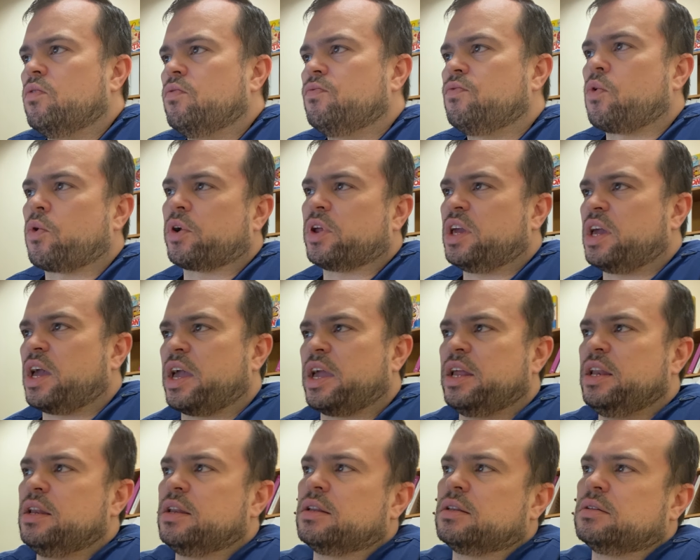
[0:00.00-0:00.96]

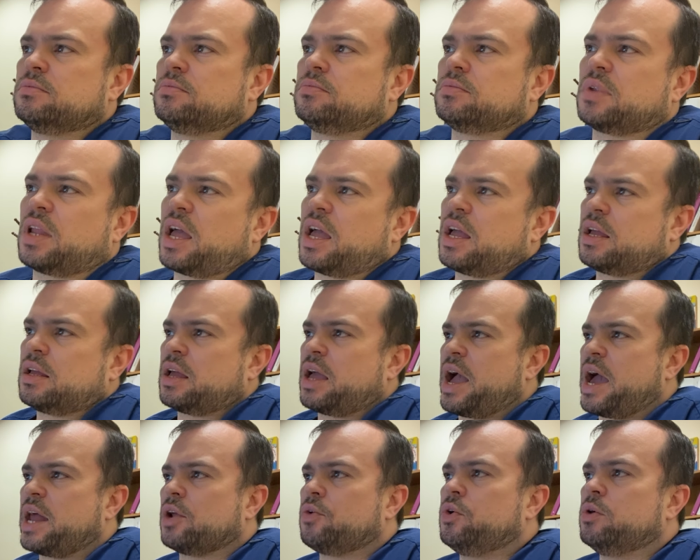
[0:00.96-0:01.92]
48.
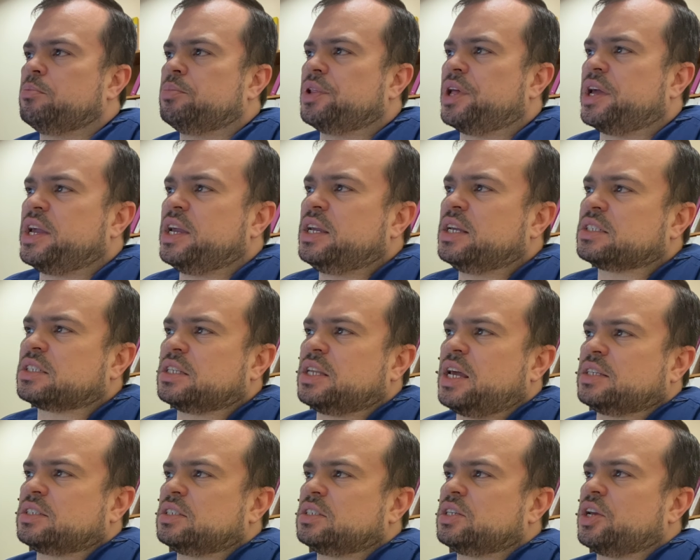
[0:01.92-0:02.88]
Adequate blank is
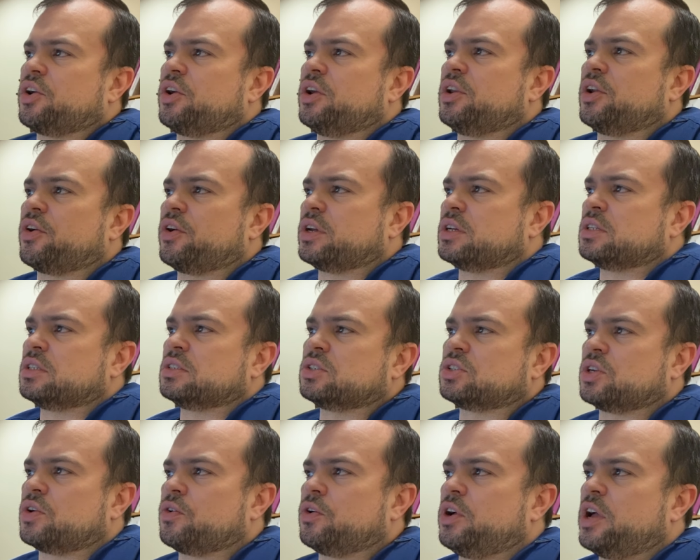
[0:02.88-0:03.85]
necessary during
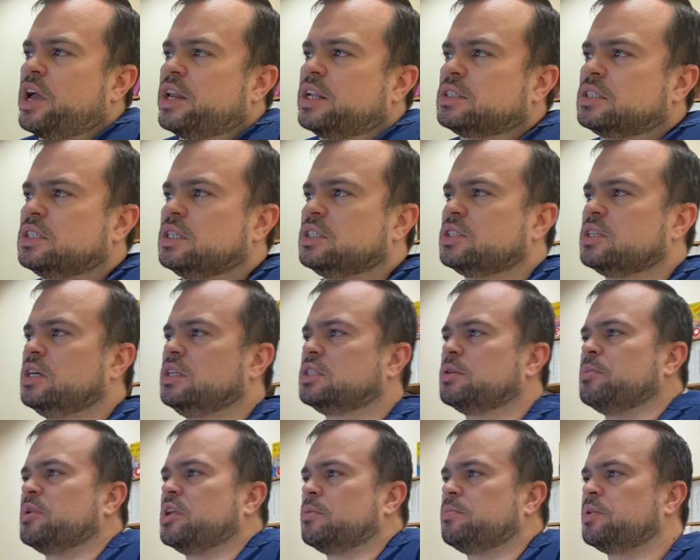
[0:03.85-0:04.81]
general anesthesia
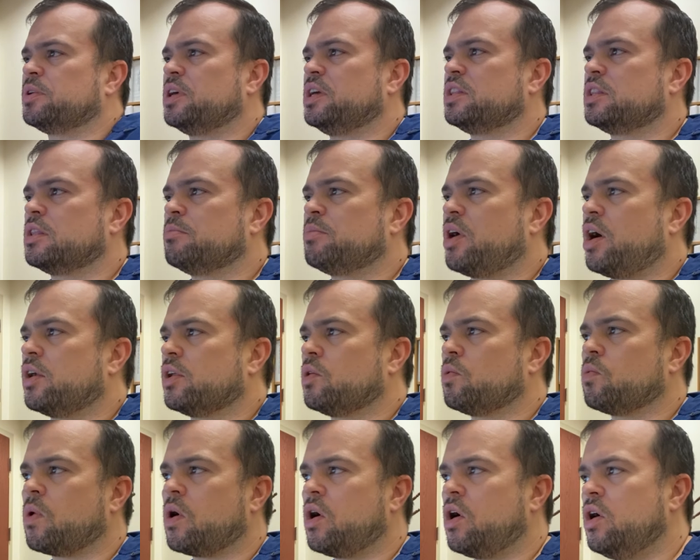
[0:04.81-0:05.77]
to manipulate the body
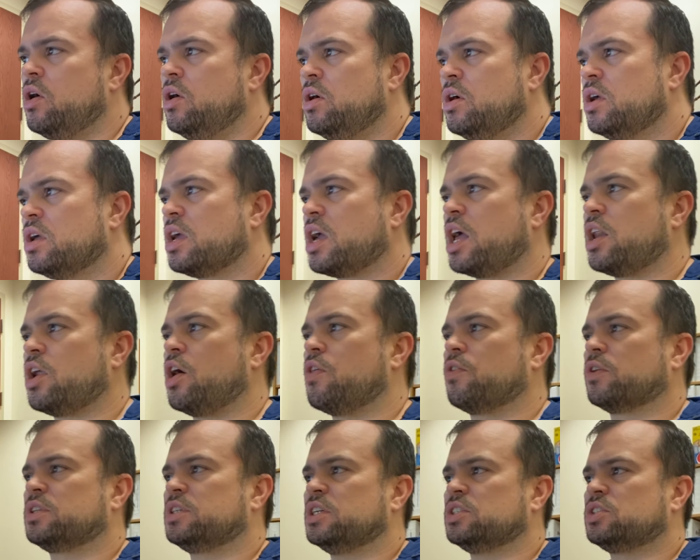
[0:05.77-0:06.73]
wall and
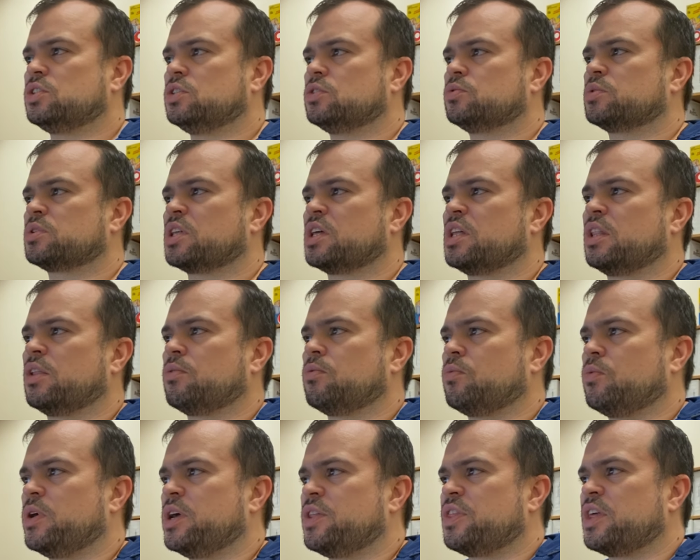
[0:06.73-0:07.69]
other tissues
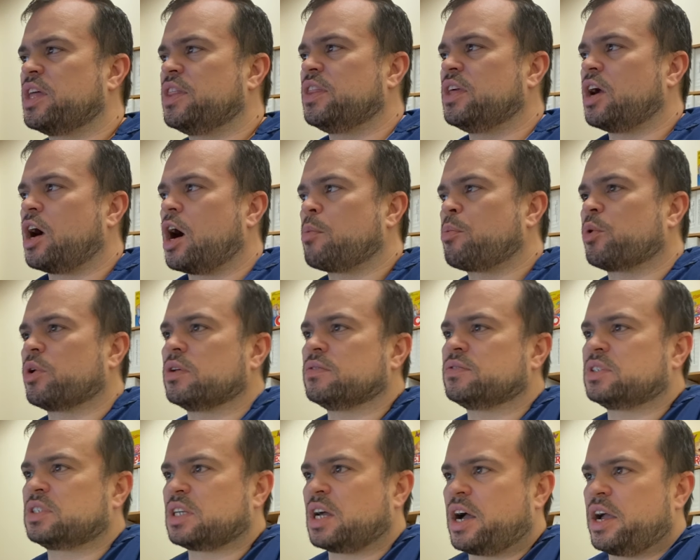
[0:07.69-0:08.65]
within the operative
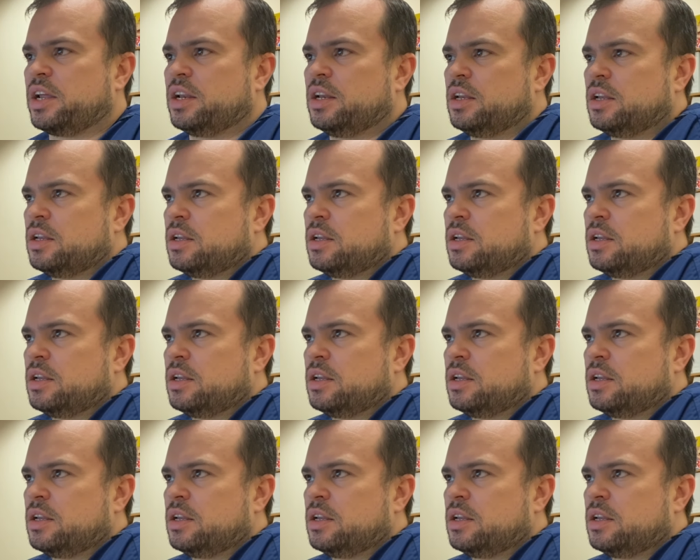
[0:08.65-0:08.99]
site.